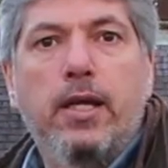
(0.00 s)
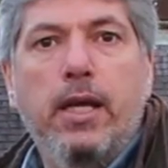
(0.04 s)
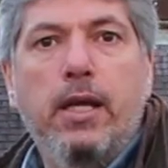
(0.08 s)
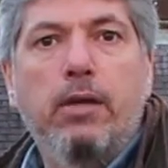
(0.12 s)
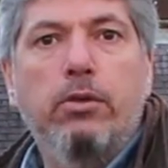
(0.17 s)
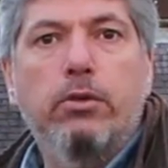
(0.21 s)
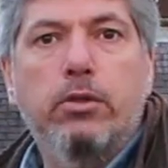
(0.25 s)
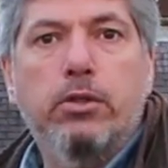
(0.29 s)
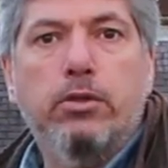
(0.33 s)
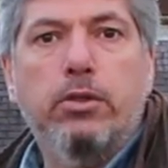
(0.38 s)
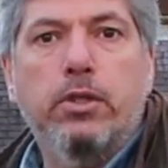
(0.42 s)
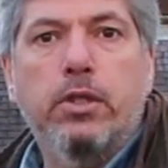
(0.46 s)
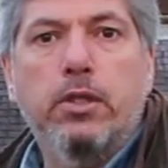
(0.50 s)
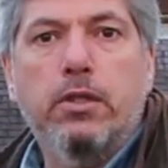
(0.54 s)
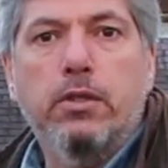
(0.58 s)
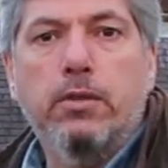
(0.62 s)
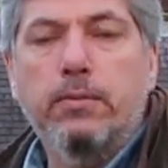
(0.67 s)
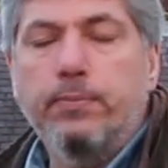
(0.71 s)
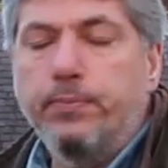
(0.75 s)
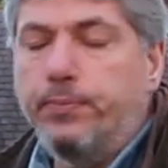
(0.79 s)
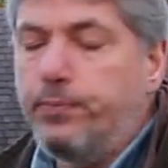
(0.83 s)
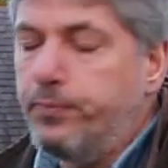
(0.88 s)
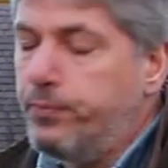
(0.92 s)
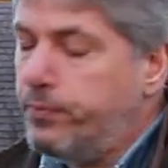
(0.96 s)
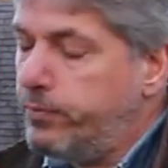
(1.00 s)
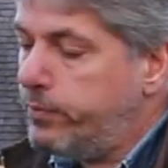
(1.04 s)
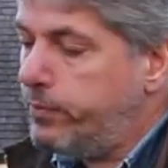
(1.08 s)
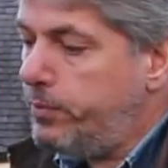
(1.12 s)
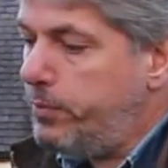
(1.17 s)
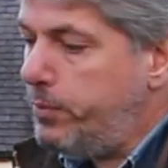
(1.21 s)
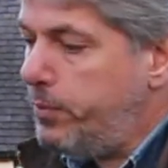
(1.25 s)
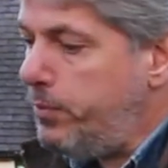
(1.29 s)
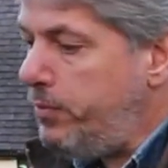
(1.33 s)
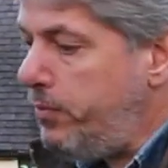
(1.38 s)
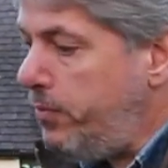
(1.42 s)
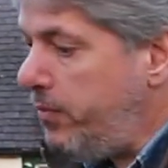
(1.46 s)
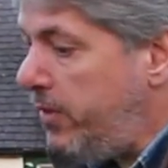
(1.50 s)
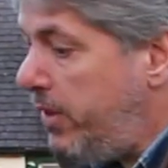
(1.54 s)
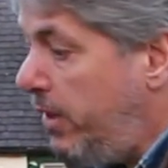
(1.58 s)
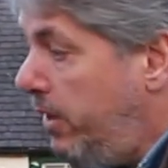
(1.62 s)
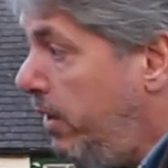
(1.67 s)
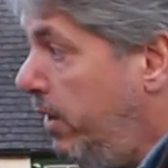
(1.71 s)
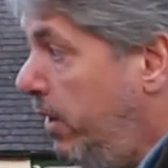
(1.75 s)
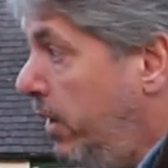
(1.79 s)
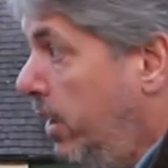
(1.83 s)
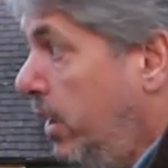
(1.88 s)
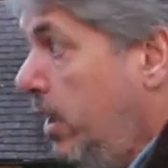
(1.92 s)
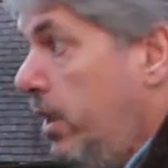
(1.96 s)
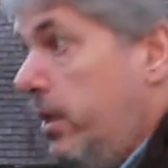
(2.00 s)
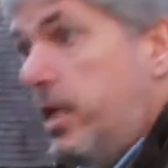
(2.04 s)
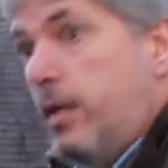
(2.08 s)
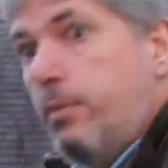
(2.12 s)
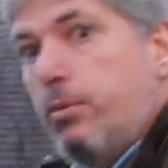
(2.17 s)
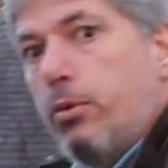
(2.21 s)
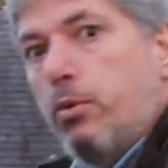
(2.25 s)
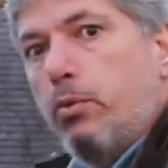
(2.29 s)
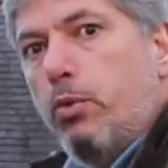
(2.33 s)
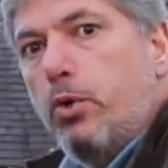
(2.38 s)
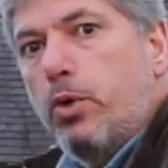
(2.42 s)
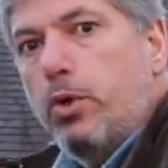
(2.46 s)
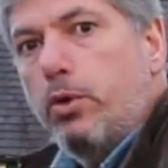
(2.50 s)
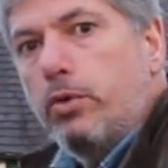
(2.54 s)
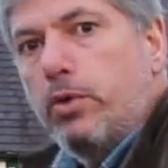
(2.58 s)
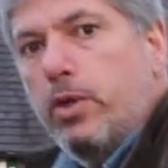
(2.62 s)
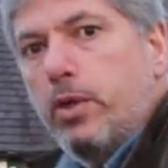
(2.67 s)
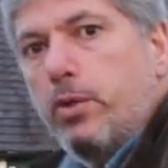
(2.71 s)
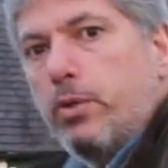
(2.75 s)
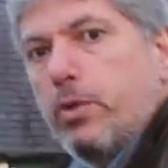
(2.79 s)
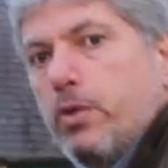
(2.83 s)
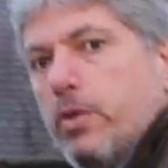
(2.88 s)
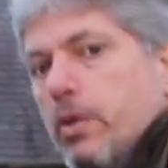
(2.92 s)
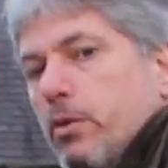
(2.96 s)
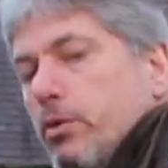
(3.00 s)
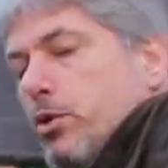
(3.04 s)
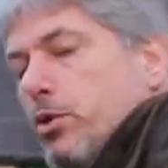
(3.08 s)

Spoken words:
Ellisland. Keep on walking around, I'll